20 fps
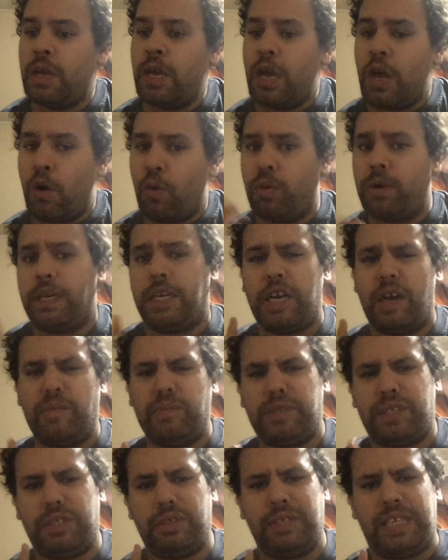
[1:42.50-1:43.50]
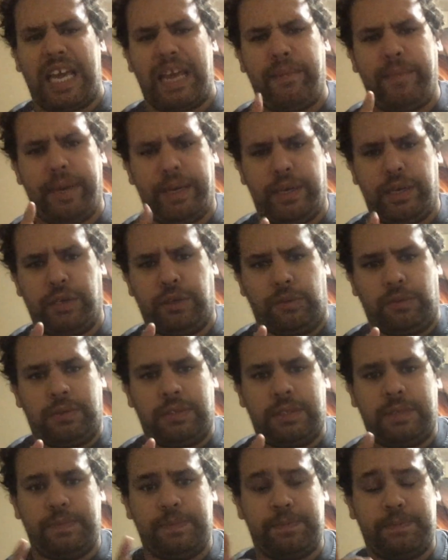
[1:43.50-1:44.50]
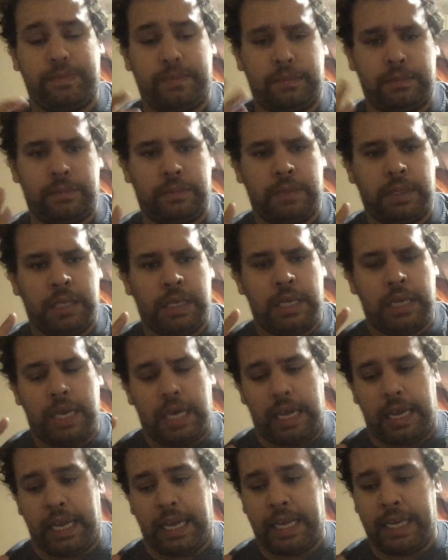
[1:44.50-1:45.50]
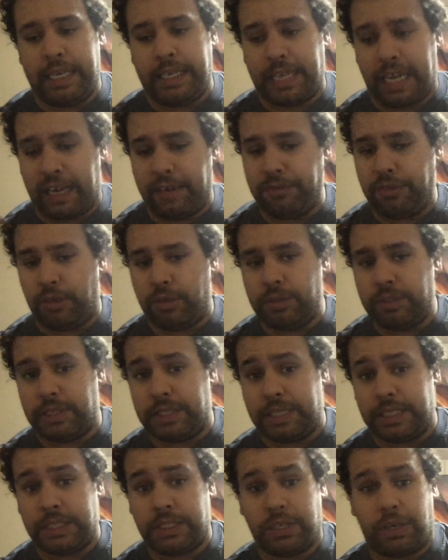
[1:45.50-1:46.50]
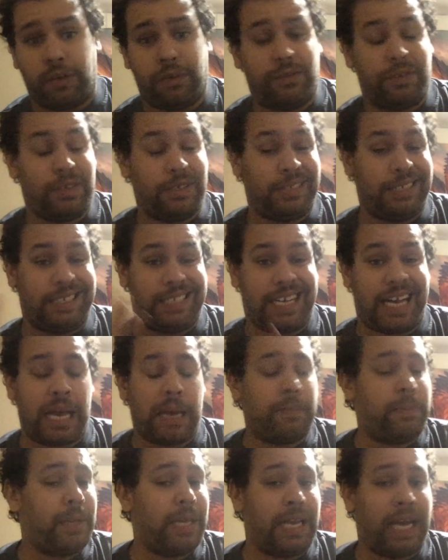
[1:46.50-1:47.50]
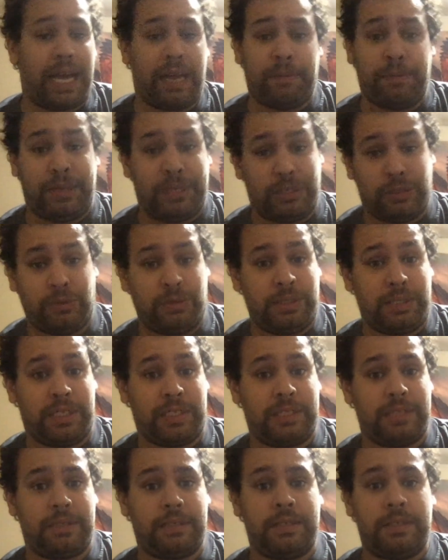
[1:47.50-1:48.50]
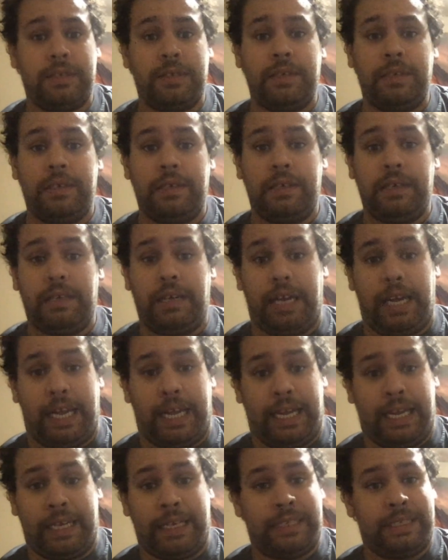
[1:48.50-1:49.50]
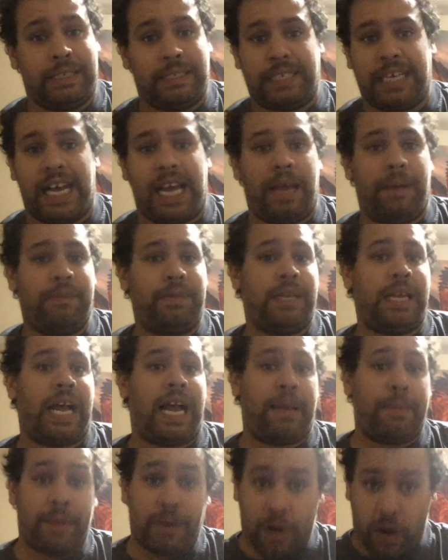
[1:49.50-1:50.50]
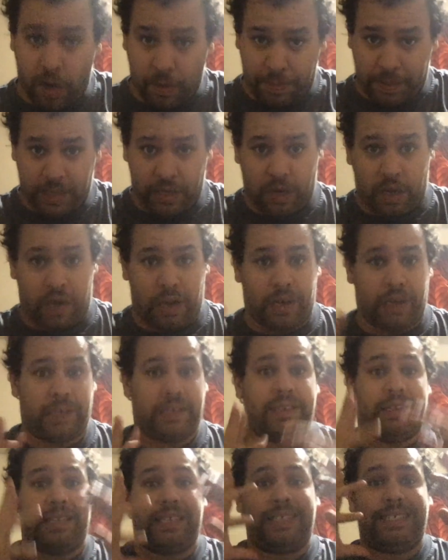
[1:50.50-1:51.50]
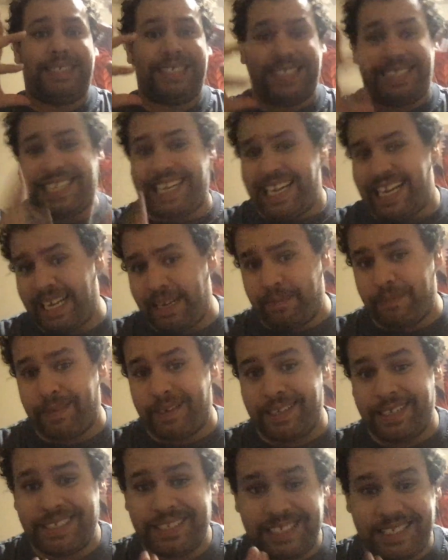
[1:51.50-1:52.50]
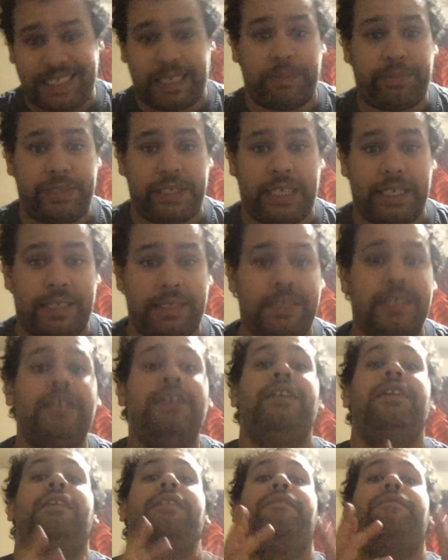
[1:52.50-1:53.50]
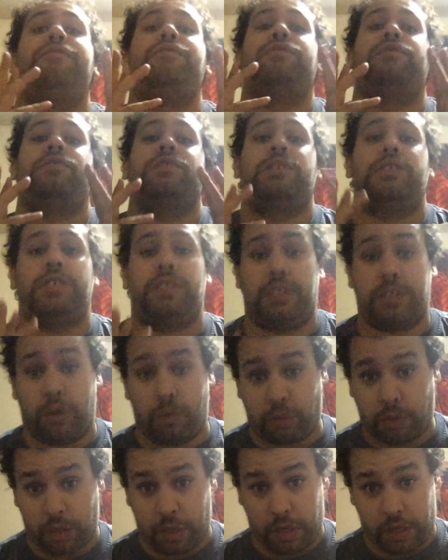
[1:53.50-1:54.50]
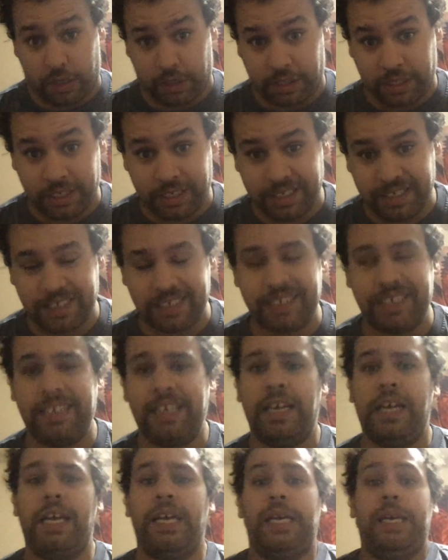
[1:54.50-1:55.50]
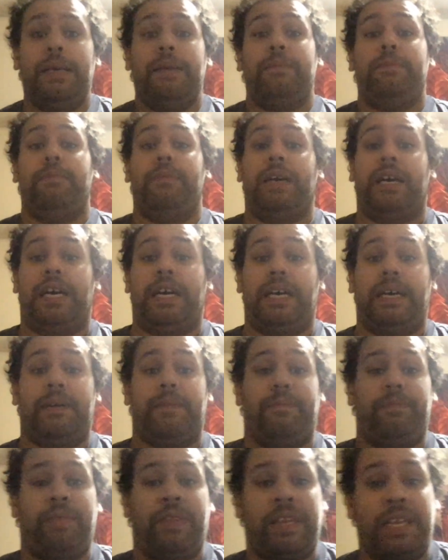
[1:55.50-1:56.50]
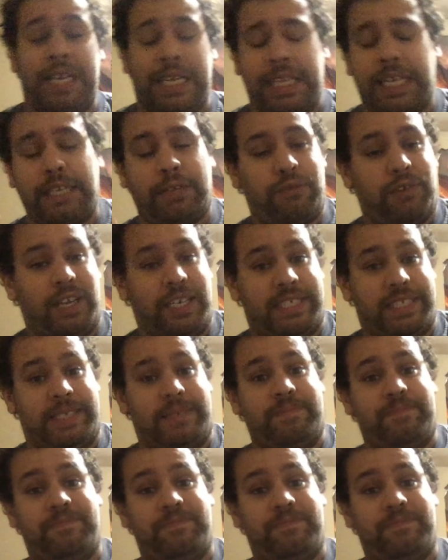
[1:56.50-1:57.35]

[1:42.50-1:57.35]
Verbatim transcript: when it comes to gaming news, and I've noticed this over the time that I've been doing this and the times that I've been harping on the same subjects for so long. Um, let's face it,